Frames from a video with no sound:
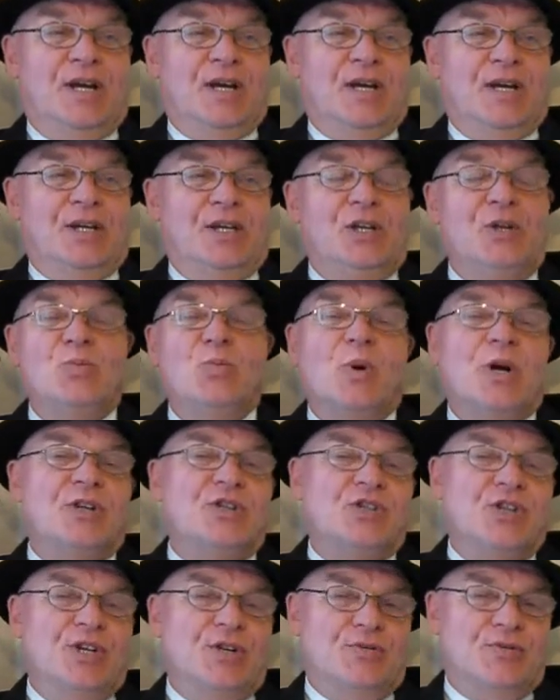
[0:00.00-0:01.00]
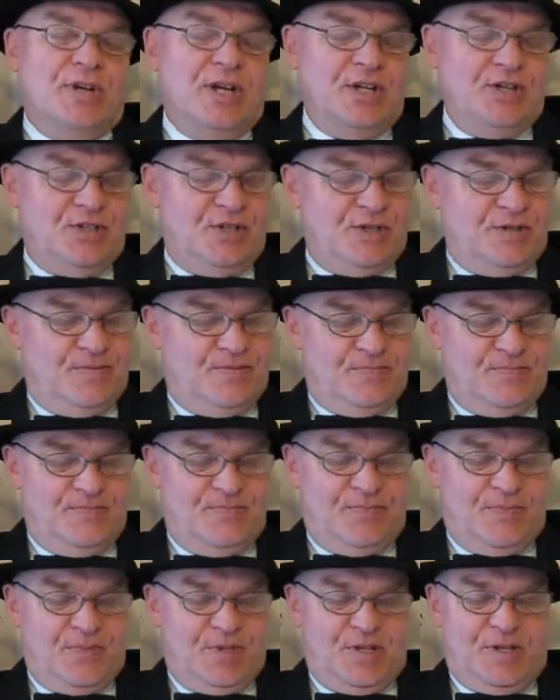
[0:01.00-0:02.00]
in one generation,
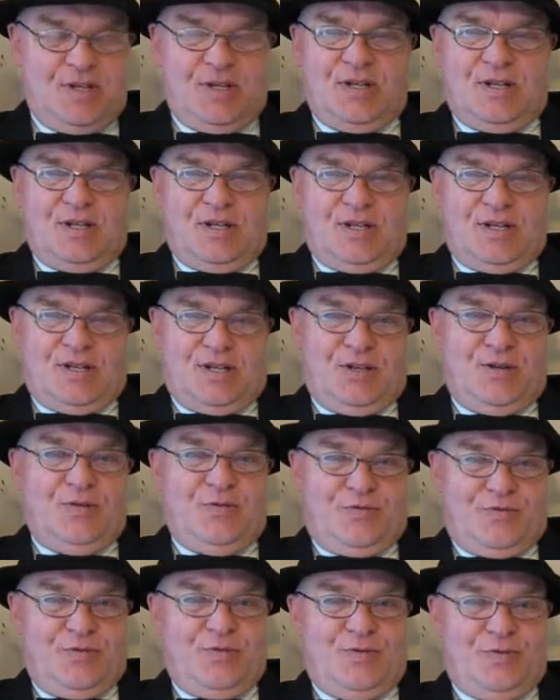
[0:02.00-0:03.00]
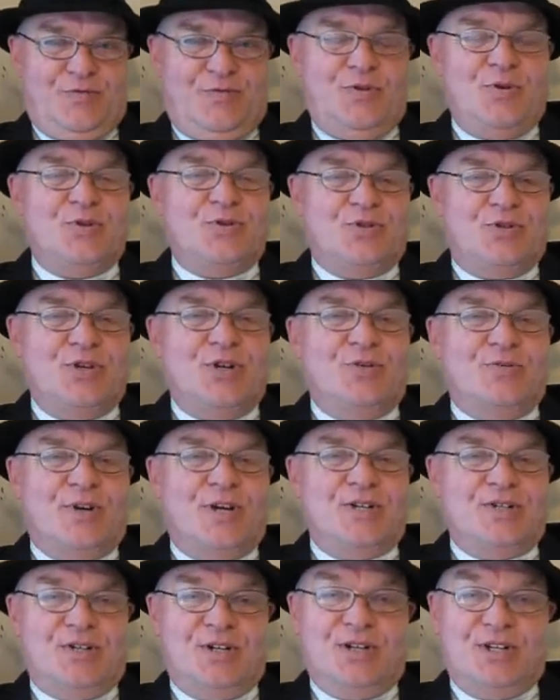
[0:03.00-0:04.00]
in the first
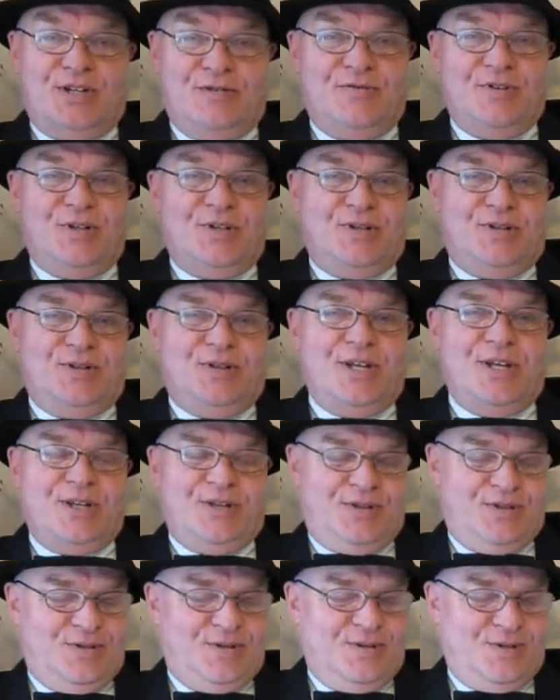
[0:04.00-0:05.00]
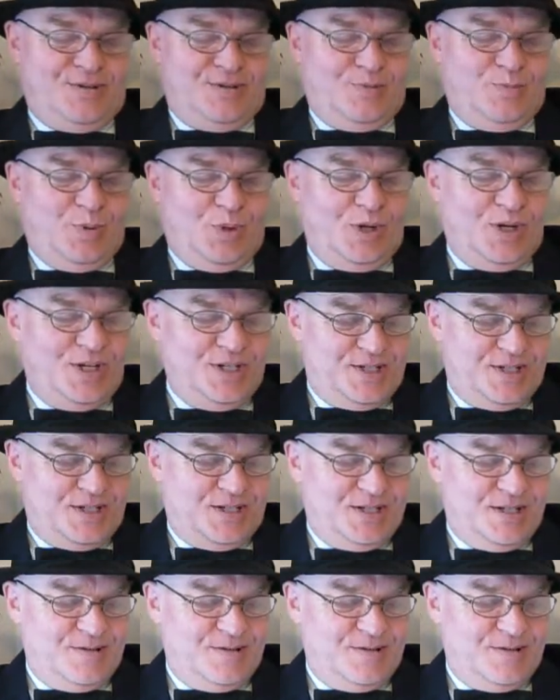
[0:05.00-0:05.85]
generation even that it applies it.